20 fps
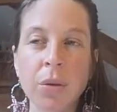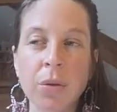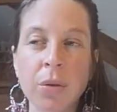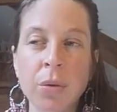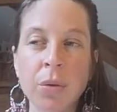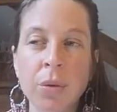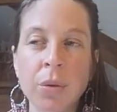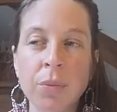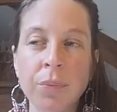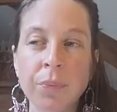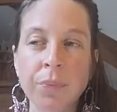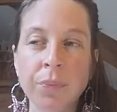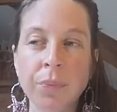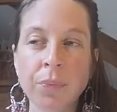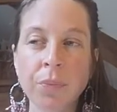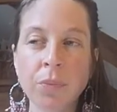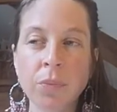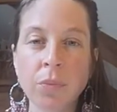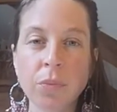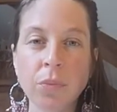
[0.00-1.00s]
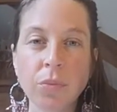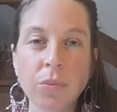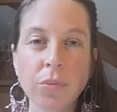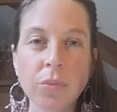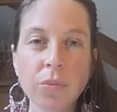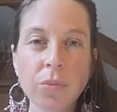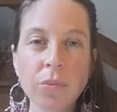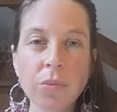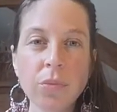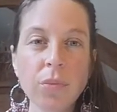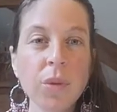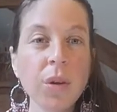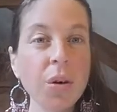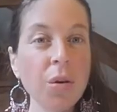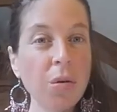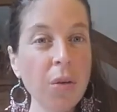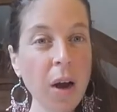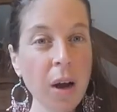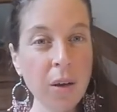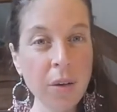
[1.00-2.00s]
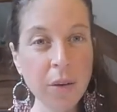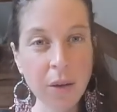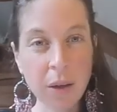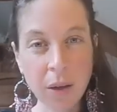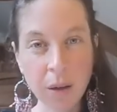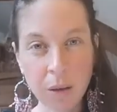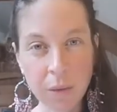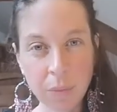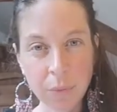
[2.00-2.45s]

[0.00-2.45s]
to grounding,